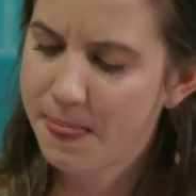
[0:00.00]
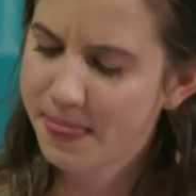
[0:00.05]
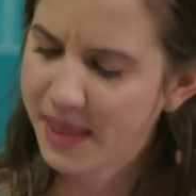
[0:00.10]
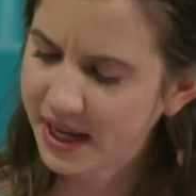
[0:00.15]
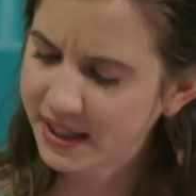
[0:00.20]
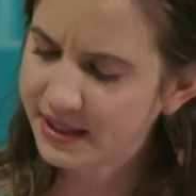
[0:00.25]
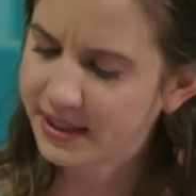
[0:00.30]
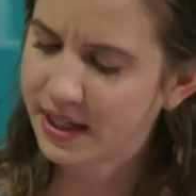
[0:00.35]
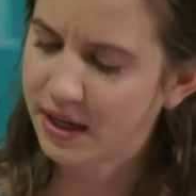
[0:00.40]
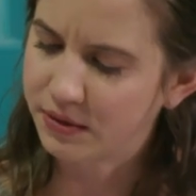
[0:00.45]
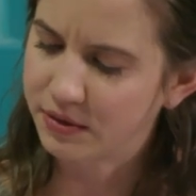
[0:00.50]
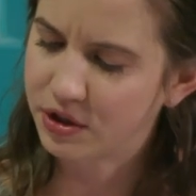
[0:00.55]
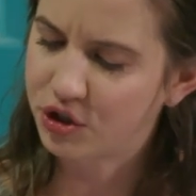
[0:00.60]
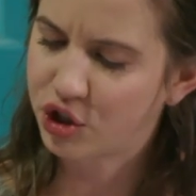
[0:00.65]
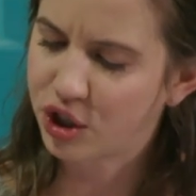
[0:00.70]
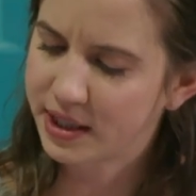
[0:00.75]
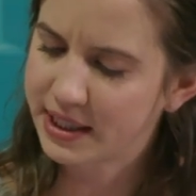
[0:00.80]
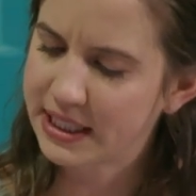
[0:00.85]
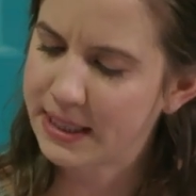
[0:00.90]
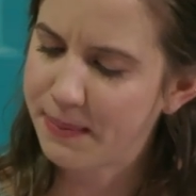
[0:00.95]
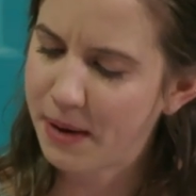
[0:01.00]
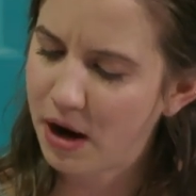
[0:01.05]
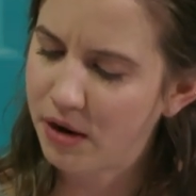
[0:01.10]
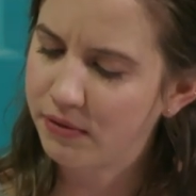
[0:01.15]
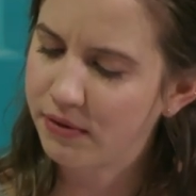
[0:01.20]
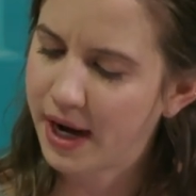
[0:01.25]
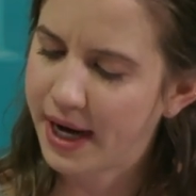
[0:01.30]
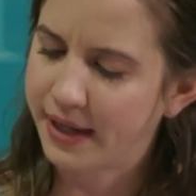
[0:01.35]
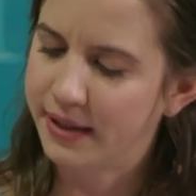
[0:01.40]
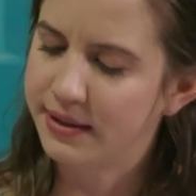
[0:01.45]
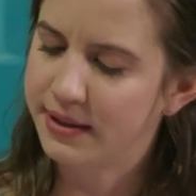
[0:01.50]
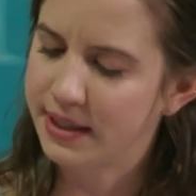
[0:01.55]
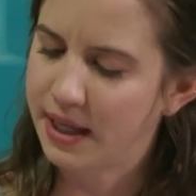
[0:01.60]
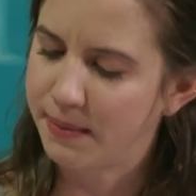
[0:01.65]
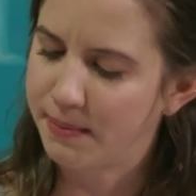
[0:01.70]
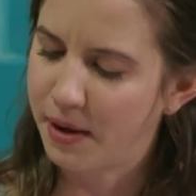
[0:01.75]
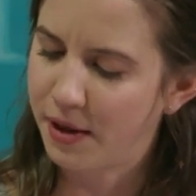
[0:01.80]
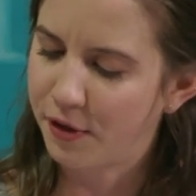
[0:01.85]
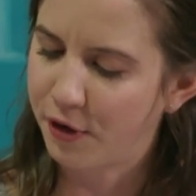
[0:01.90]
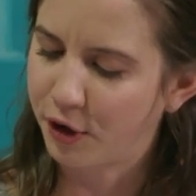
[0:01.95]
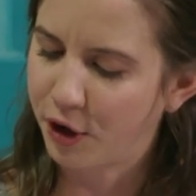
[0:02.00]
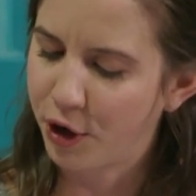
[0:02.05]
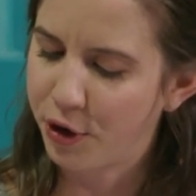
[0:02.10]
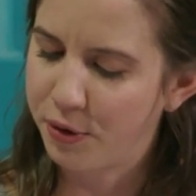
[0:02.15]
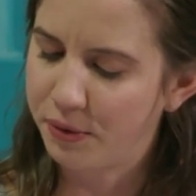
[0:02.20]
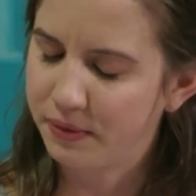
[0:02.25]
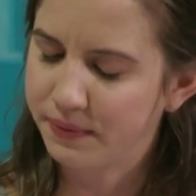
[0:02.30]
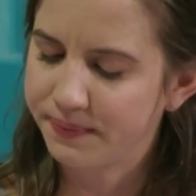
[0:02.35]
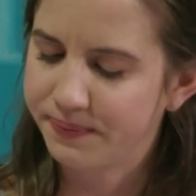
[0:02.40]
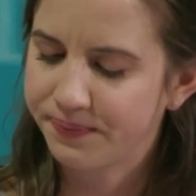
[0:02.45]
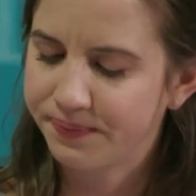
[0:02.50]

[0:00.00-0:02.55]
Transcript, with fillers: That sounds just about right, said Mother Goat.